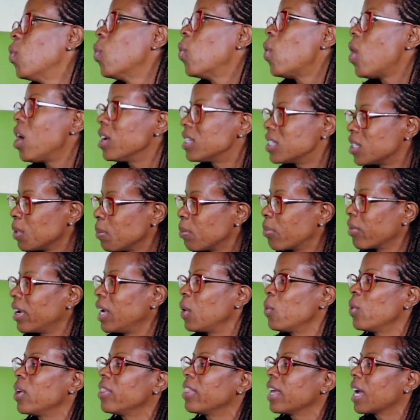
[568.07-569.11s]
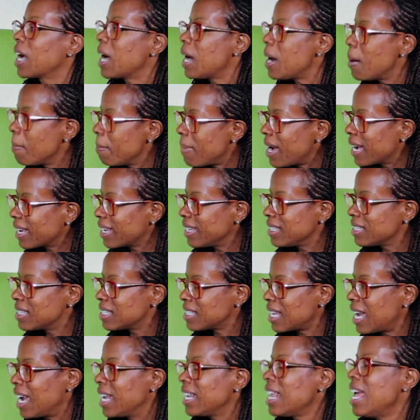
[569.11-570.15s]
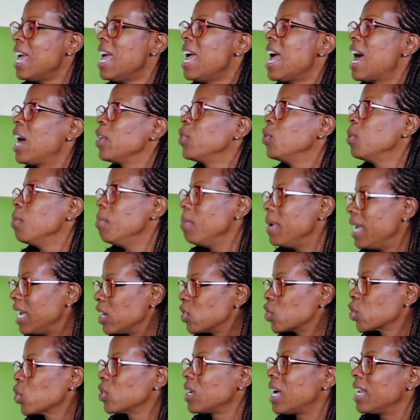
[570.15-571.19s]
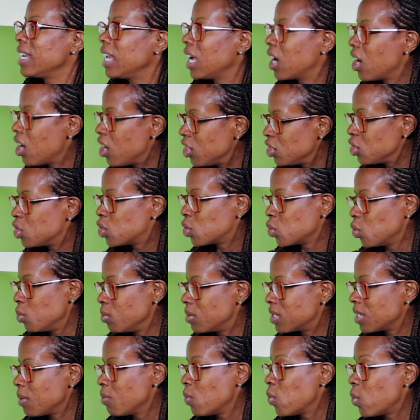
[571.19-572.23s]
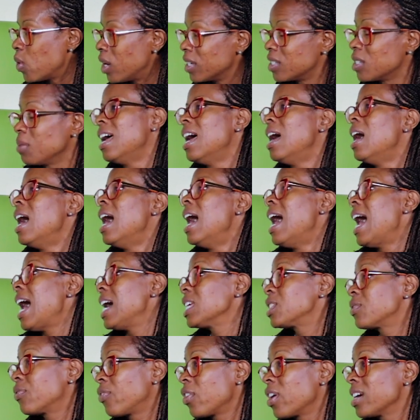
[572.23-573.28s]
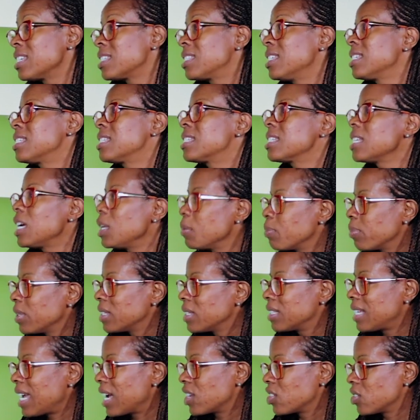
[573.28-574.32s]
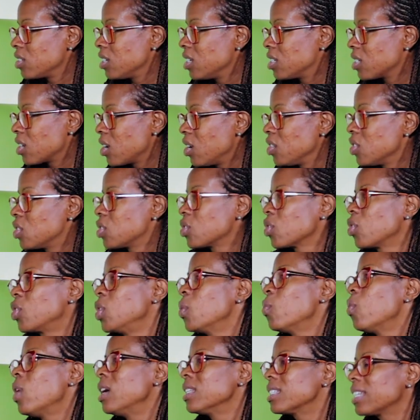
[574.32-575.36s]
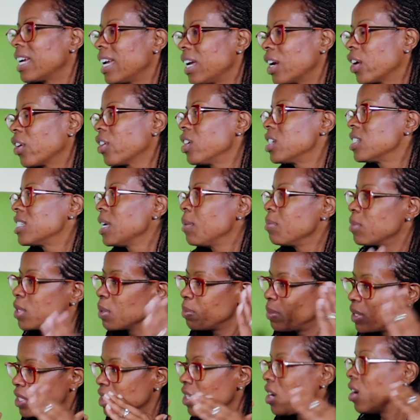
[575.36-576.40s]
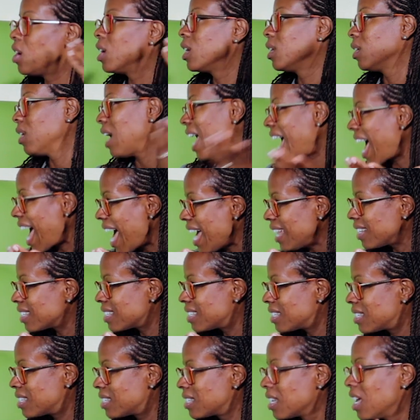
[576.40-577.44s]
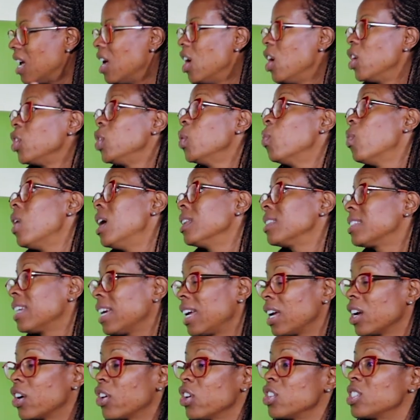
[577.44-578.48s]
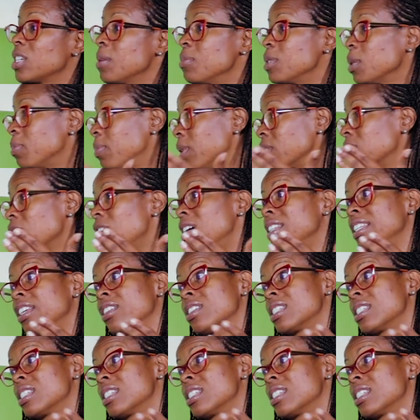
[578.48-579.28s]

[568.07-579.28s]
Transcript: water break, where they come back inside and you make sure that they consume some water. As far as the sun protection is concerned, you want to encourage them to put on hats. You want to encourage them to put on their